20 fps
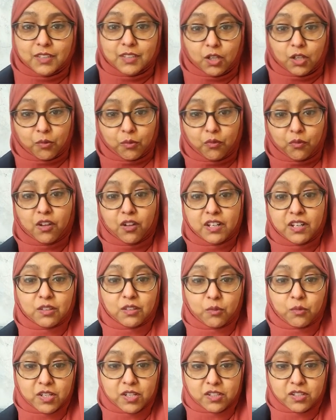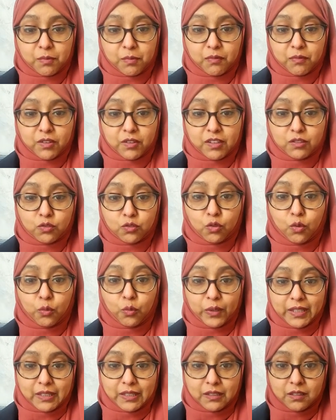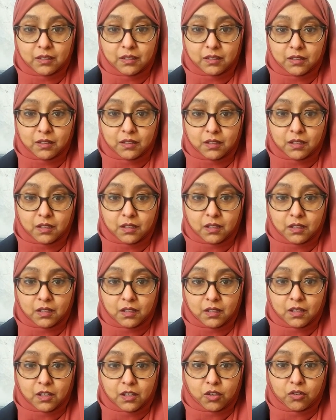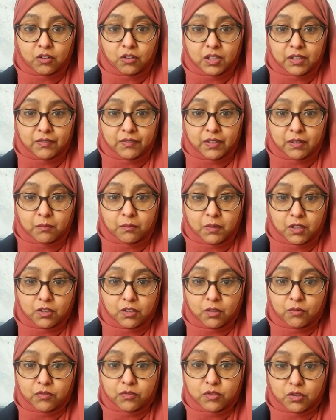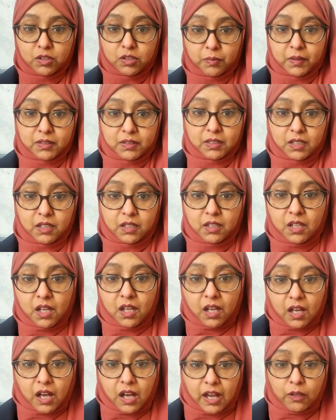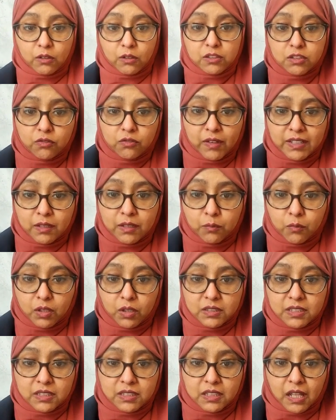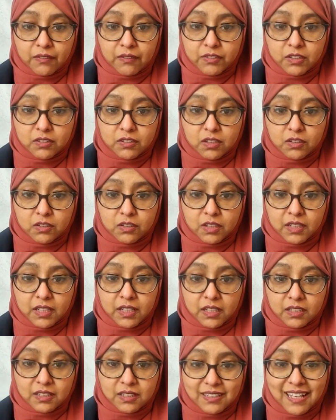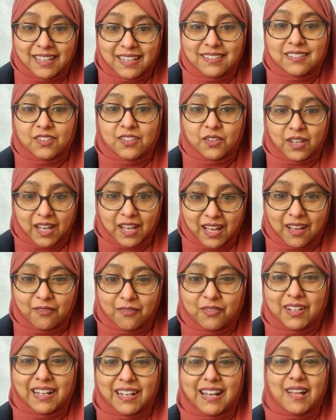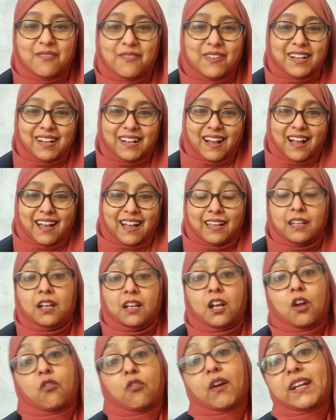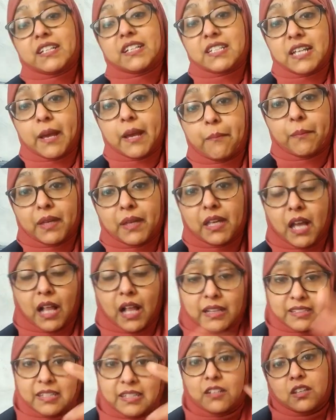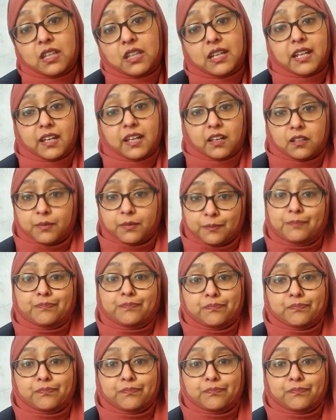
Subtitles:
Okay, we've got another question before the story. Good evening. No, we've talked about that. I also read in Malta that after studies you can get... Yes, you have. Clever guy. Right, DM me. I'll send you the link.